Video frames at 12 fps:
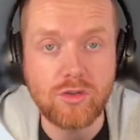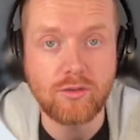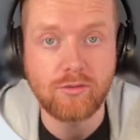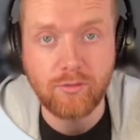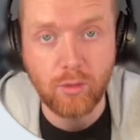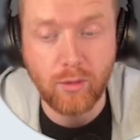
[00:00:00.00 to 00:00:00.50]

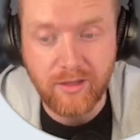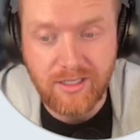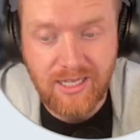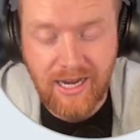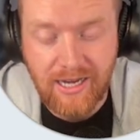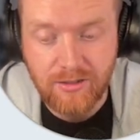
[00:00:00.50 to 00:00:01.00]
for this
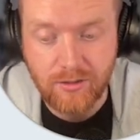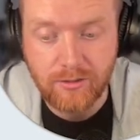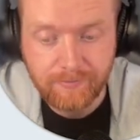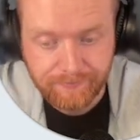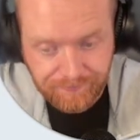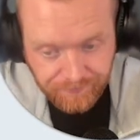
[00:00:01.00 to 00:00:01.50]
hazard.
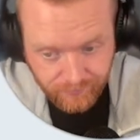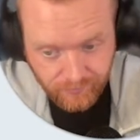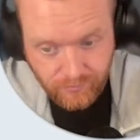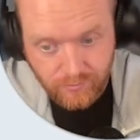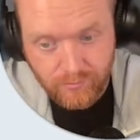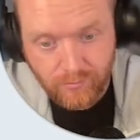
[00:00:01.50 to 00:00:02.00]

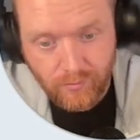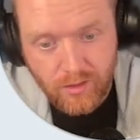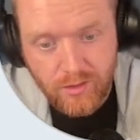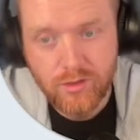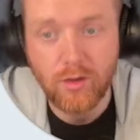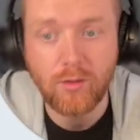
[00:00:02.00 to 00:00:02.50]

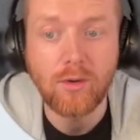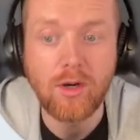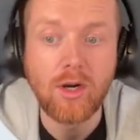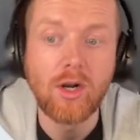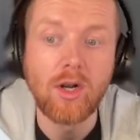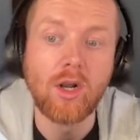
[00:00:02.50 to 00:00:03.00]
So
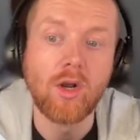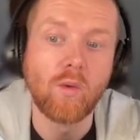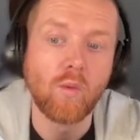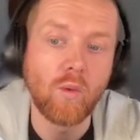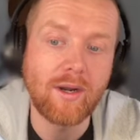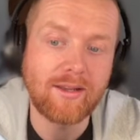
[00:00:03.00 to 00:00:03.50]

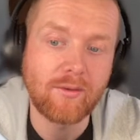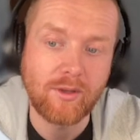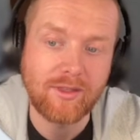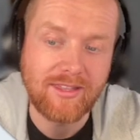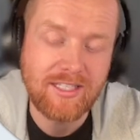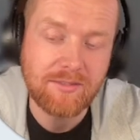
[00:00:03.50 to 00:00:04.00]

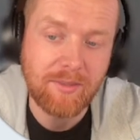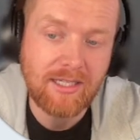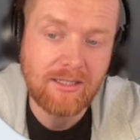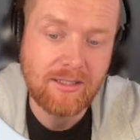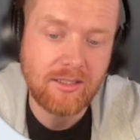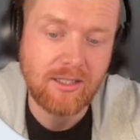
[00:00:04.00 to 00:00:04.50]
what this
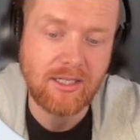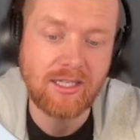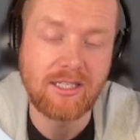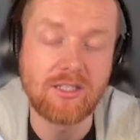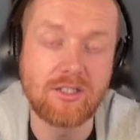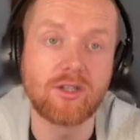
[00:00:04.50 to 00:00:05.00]
means
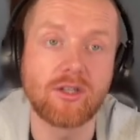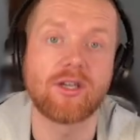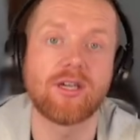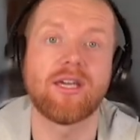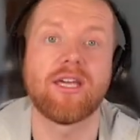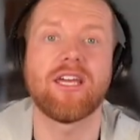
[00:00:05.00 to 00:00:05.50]
is,
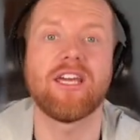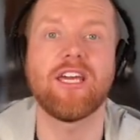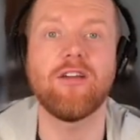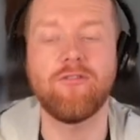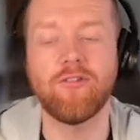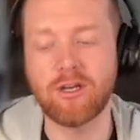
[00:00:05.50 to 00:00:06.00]

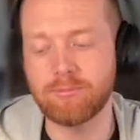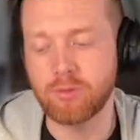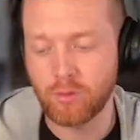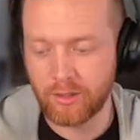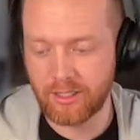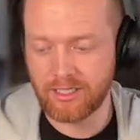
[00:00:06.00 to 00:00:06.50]
if an
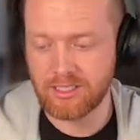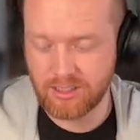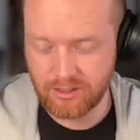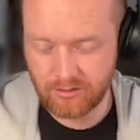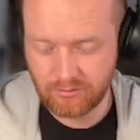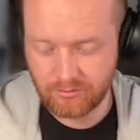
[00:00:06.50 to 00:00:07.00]
employee
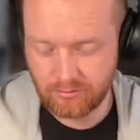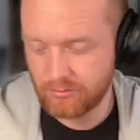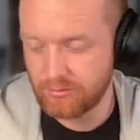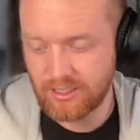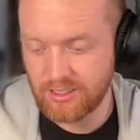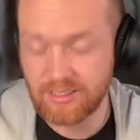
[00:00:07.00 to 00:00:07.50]

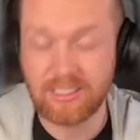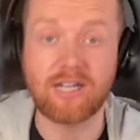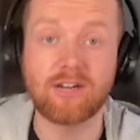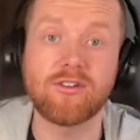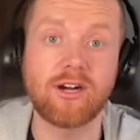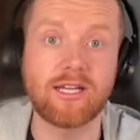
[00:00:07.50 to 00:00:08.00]
has
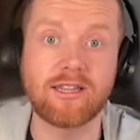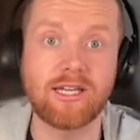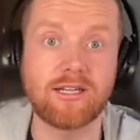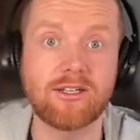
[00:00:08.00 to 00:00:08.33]
identified that